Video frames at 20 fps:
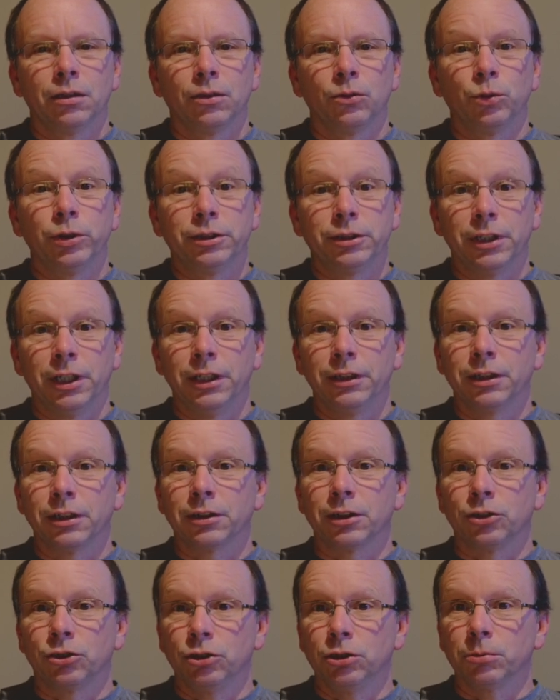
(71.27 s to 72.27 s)
We say that
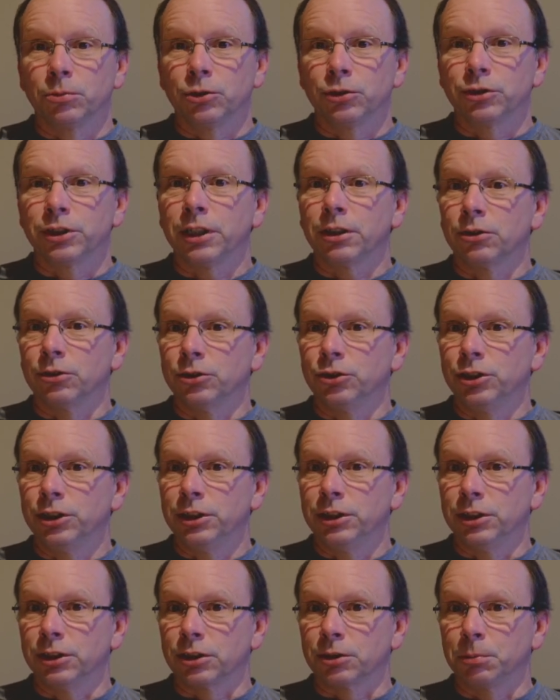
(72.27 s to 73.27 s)
the tumor is
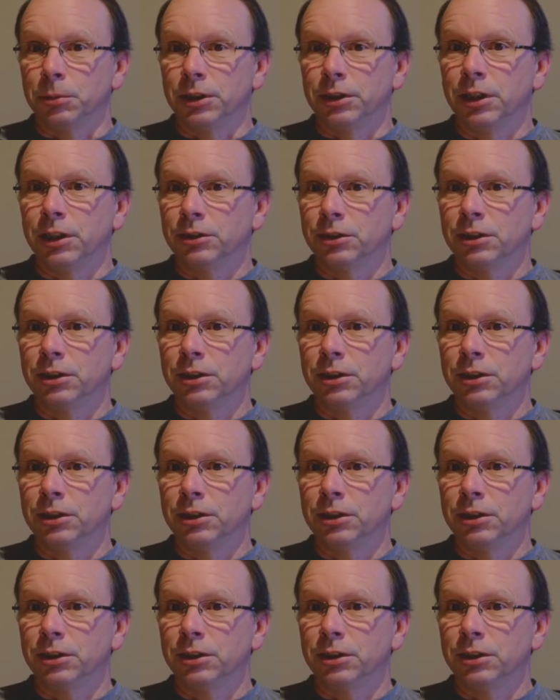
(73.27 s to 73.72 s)
heterogeneous because